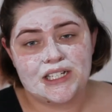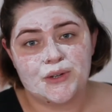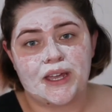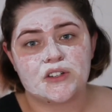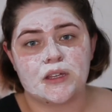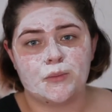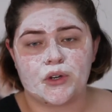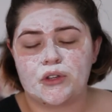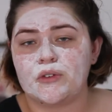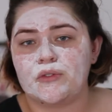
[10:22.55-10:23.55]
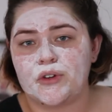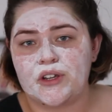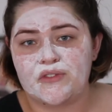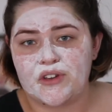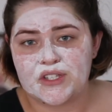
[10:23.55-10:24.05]
to actually book your
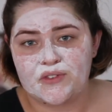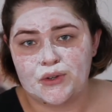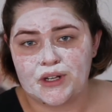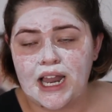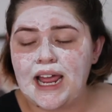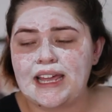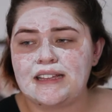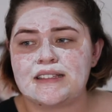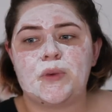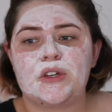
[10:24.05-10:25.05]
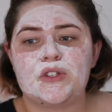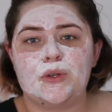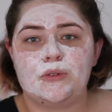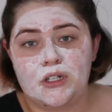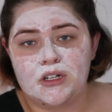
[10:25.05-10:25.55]
very first few clients because
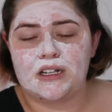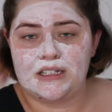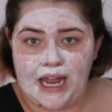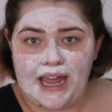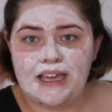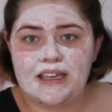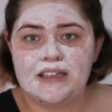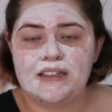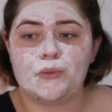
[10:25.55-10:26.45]
you look like,